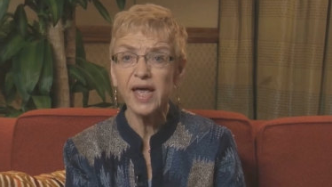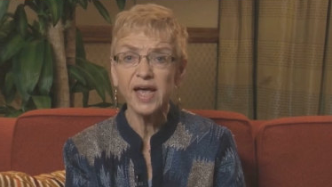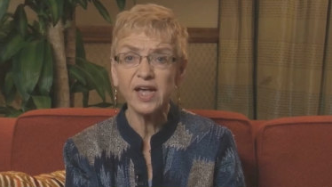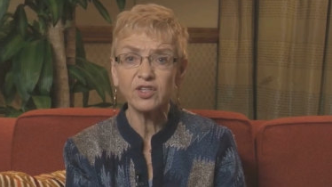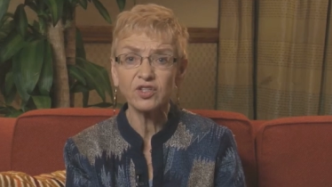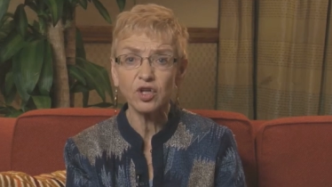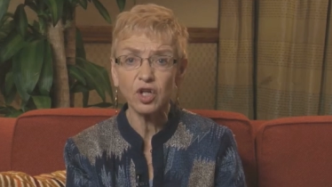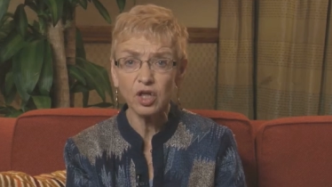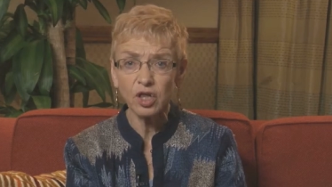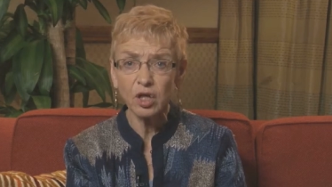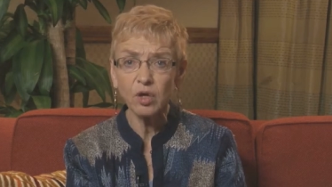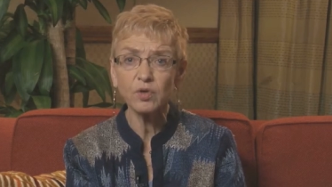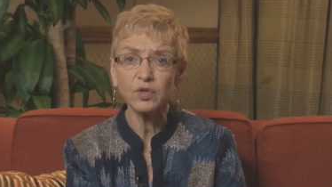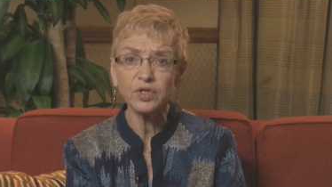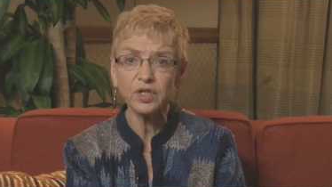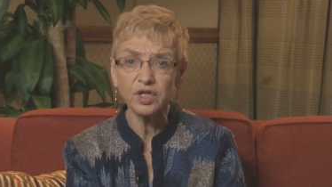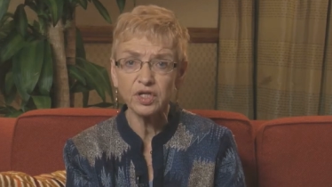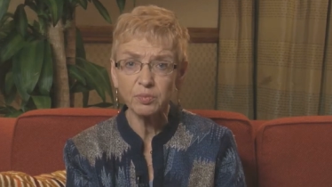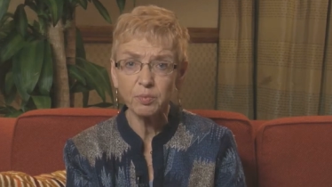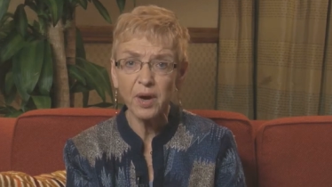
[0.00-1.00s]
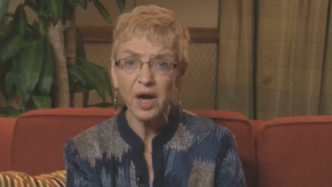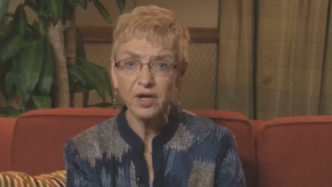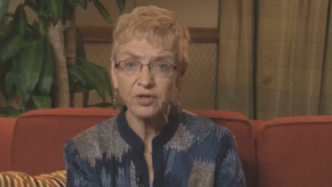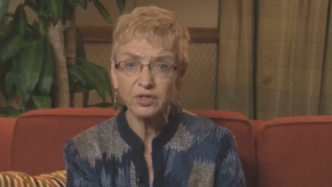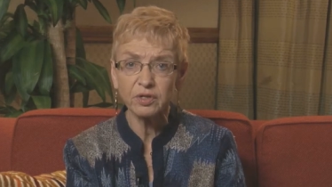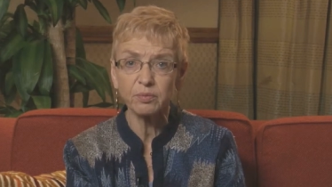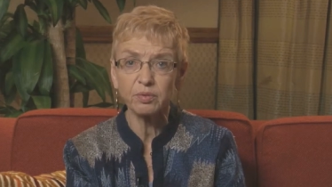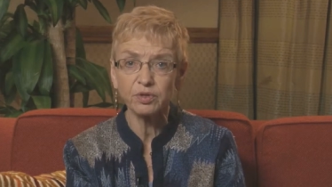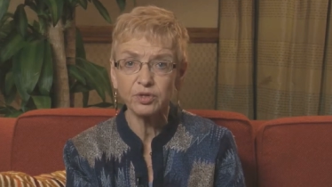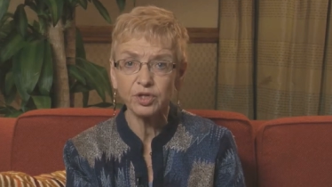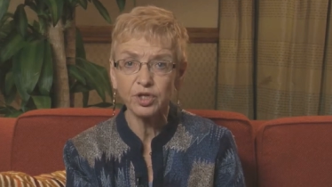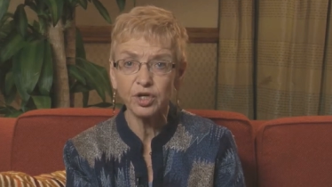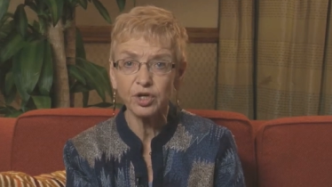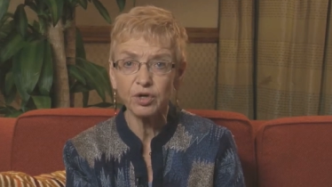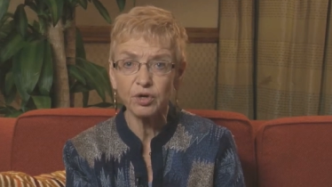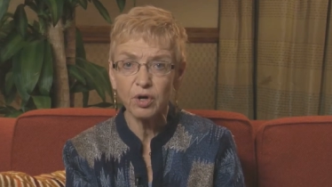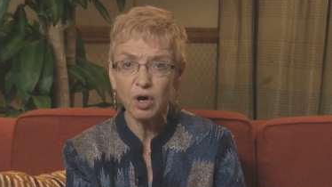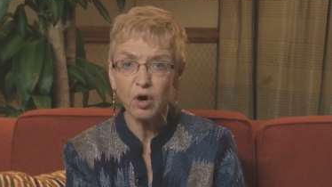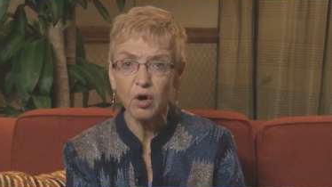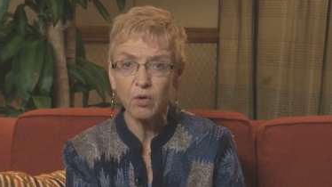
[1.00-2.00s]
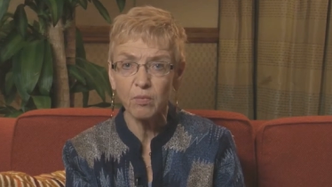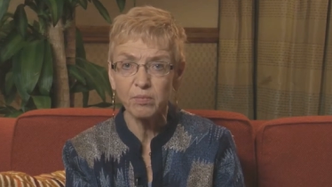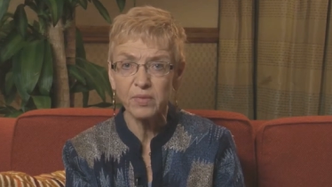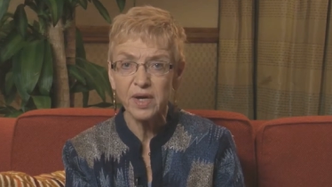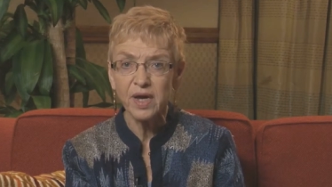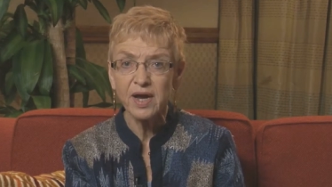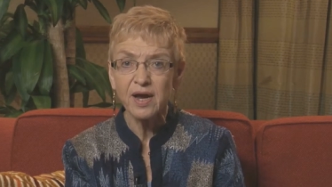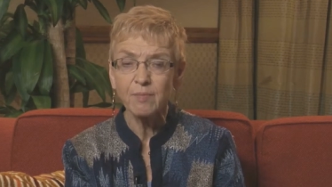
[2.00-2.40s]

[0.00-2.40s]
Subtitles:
as close as possible to your home,